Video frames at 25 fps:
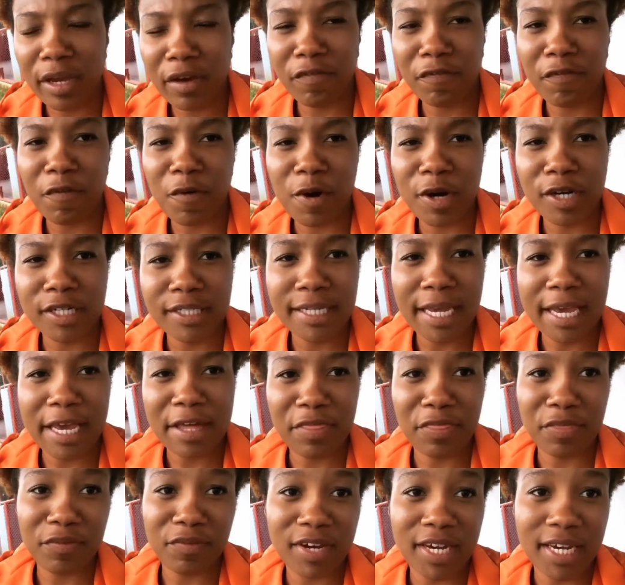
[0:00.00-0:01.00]
week 4,
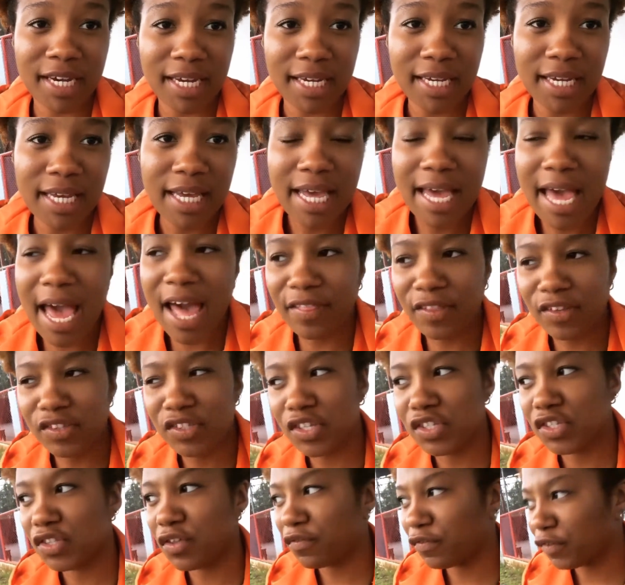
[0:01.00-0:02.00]
day 3, and this
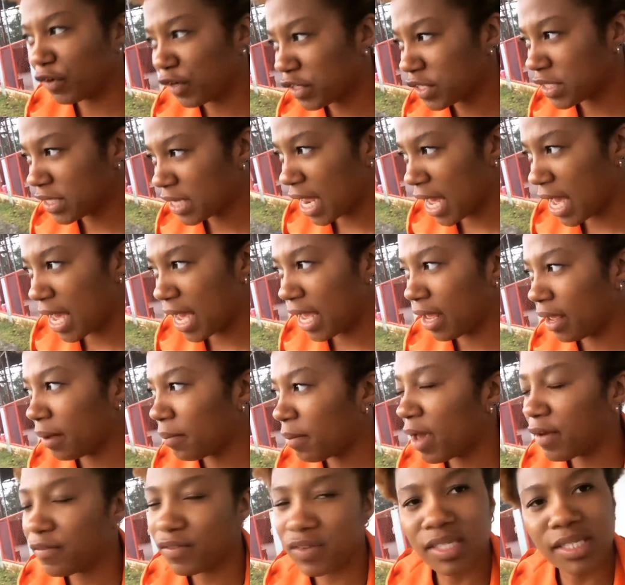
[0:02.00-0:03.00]
is the first
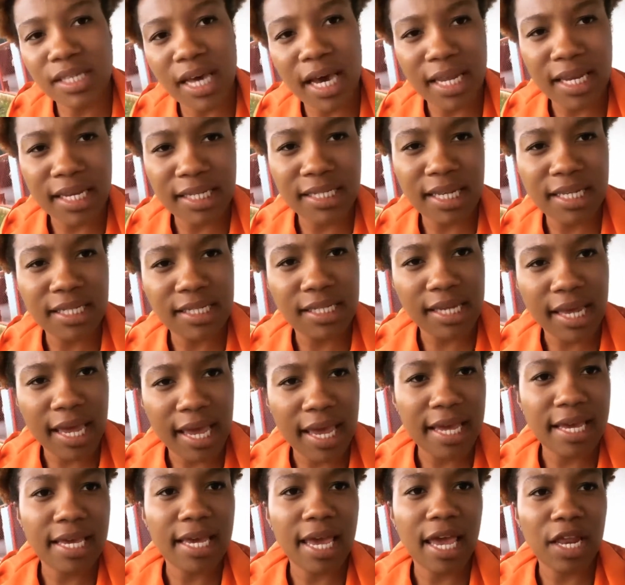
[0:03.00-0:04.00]
time I've decided to
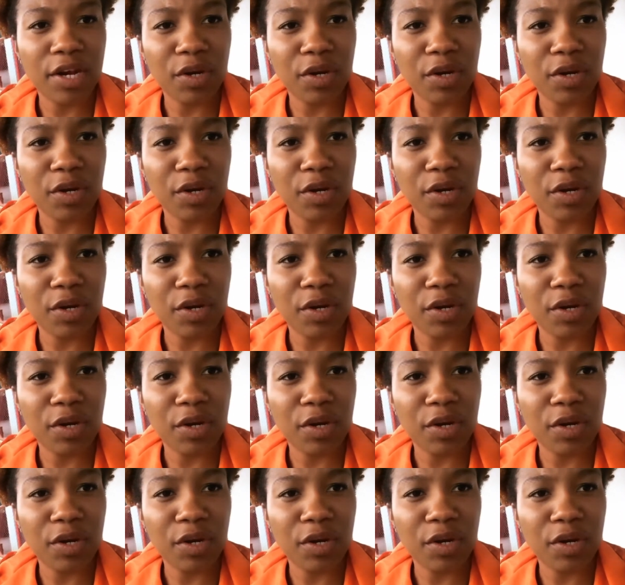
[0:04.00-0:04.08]
take